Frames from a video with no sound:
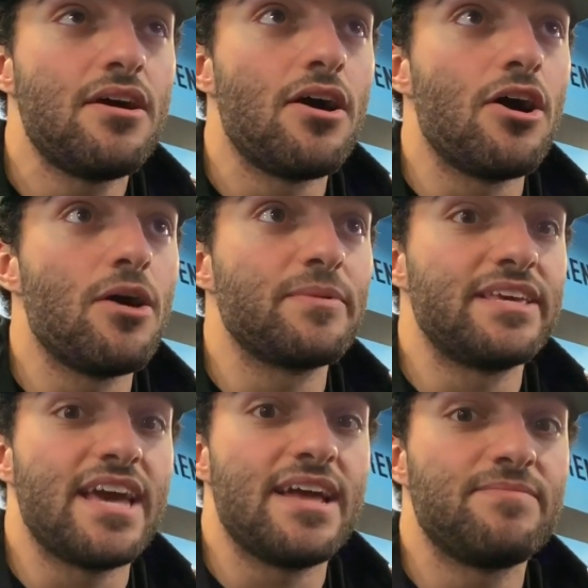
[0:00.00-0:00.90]

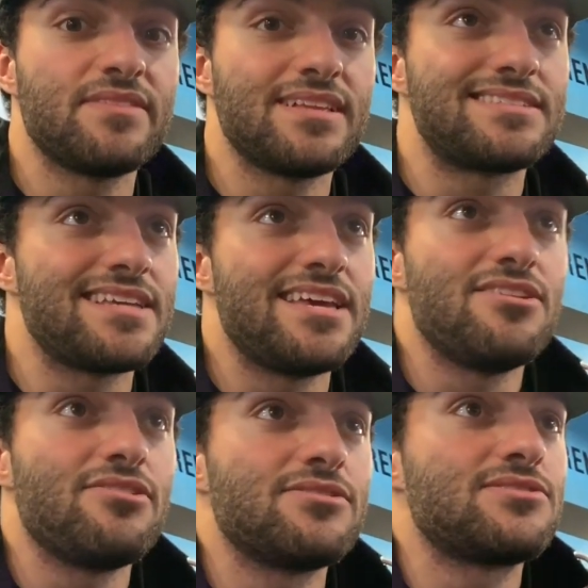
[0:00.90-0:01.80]
again, let's say,
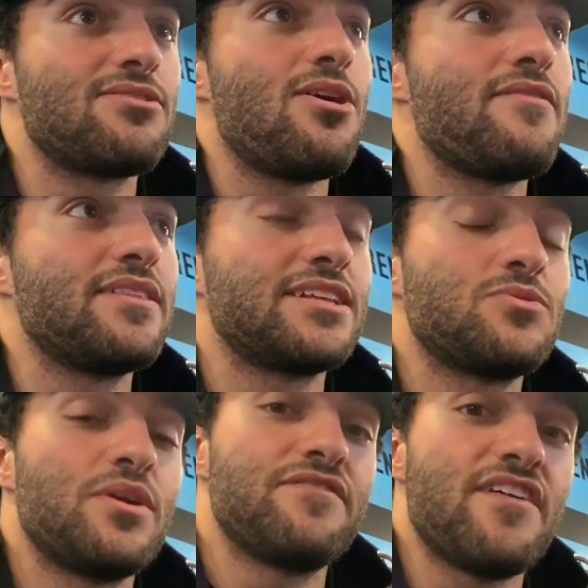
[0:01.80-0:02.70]
you start off at like
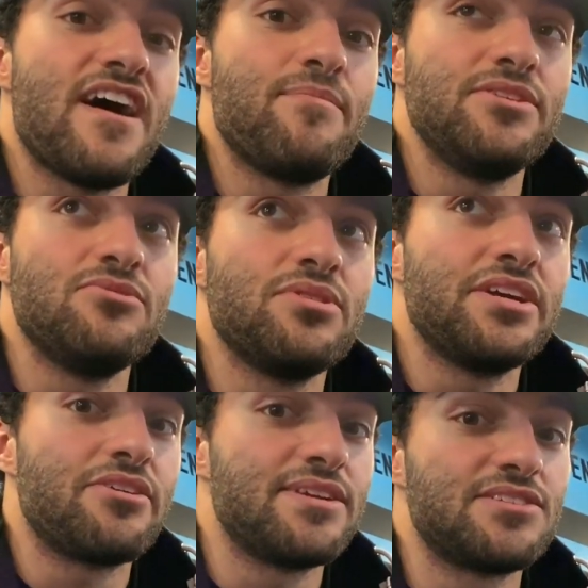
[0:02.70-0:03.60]
25, but you only
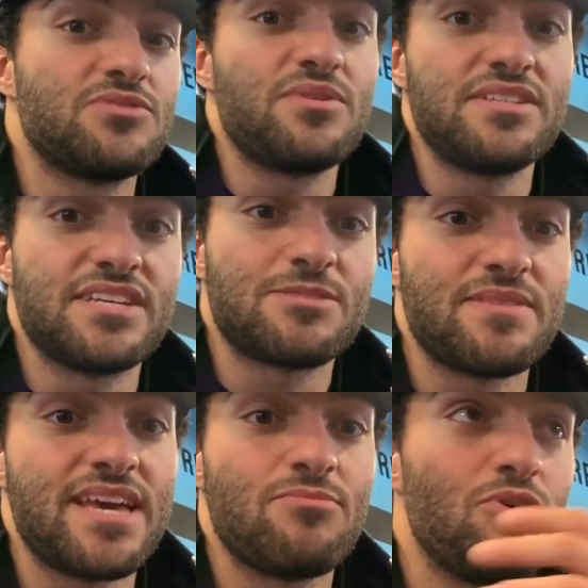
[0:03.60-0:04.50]
increase to 26 by
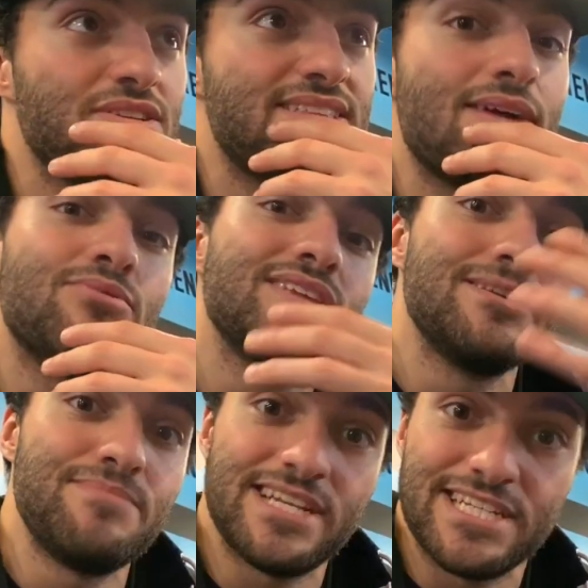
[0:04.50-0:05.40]
the end. Well, is that really
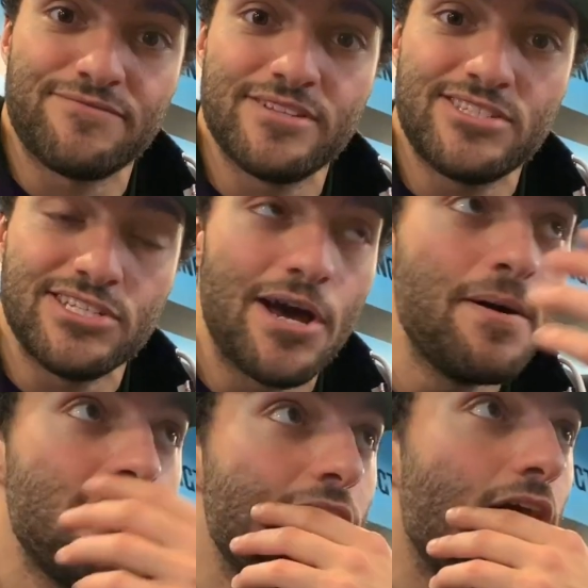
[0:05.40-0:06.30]
a big difference, So you
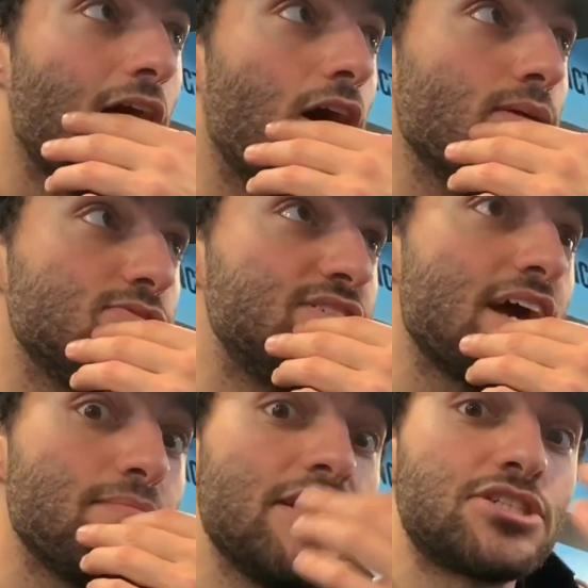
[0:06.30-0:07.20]

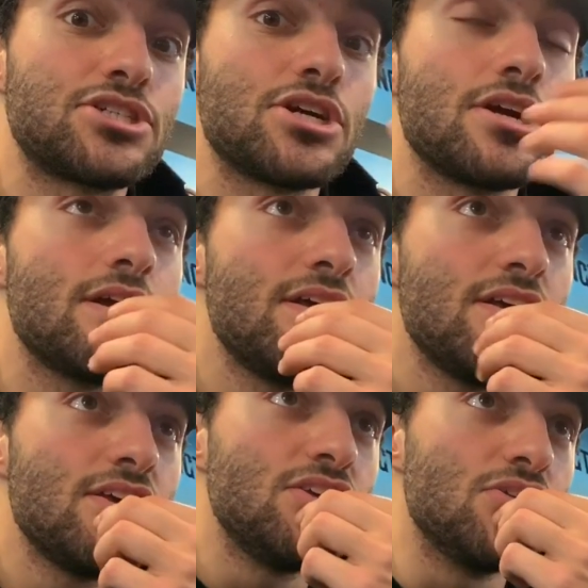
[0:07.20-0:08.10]
got to make sure
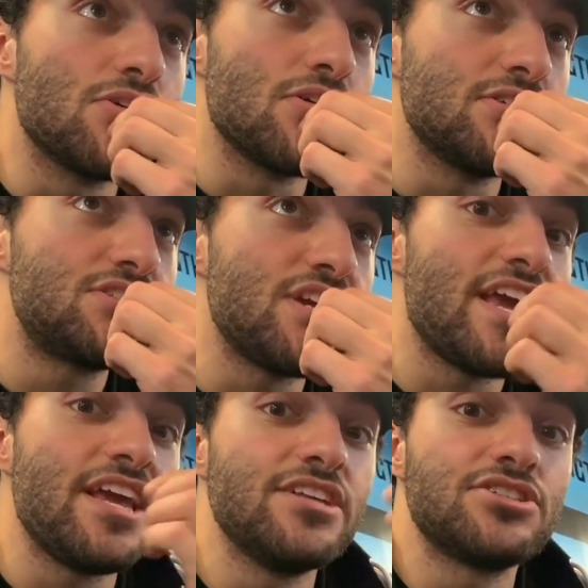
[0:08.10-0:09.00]
your
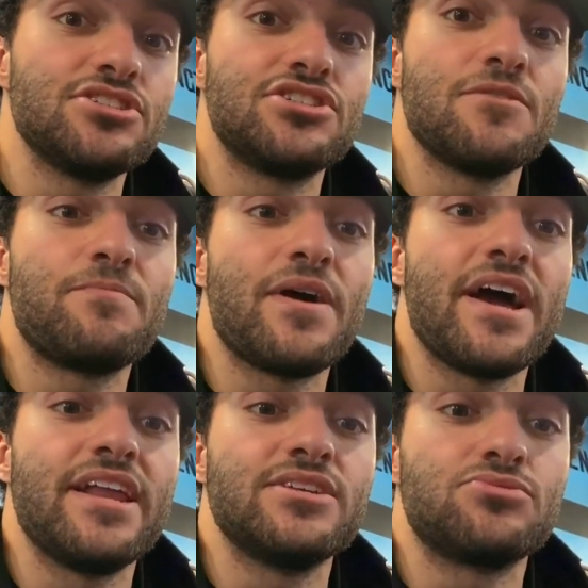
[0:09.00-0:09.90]
change in jump
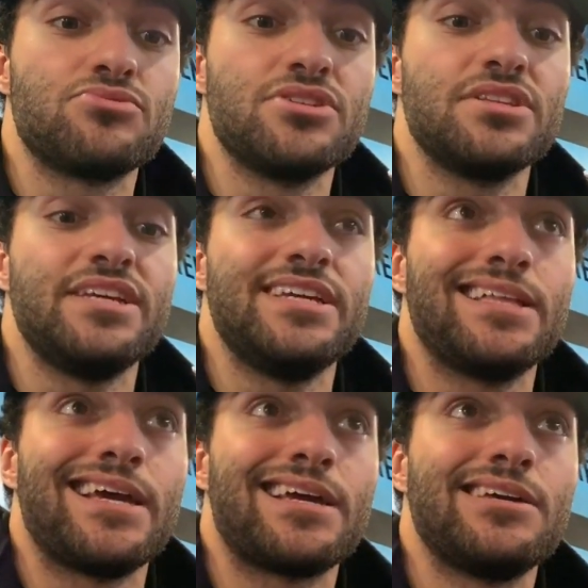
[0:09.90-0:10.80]
height is really
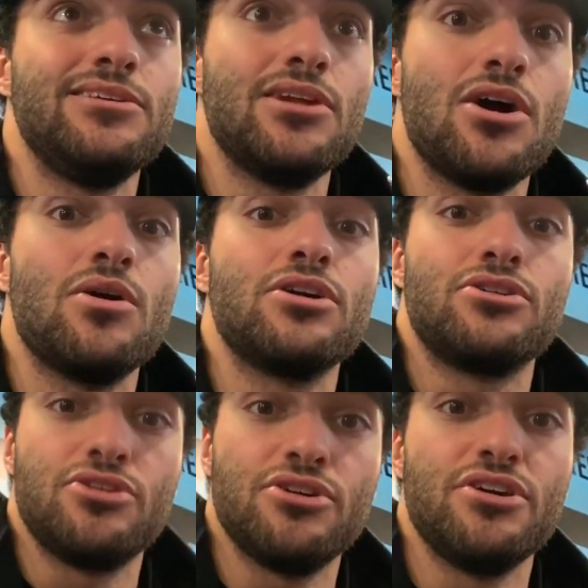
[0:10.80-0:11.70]
like, a
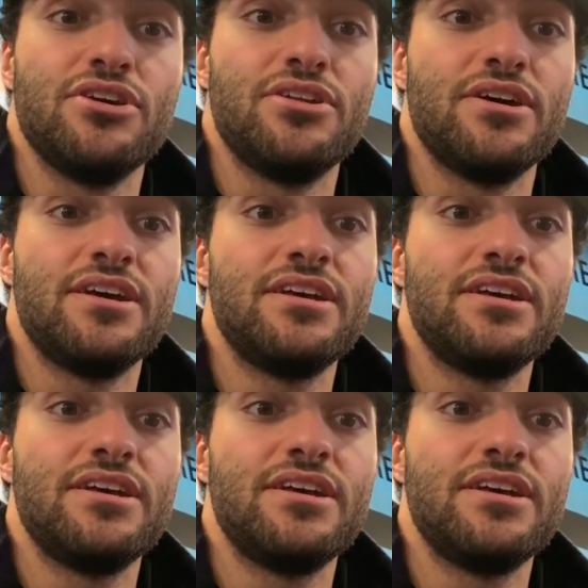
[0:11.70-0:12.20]
good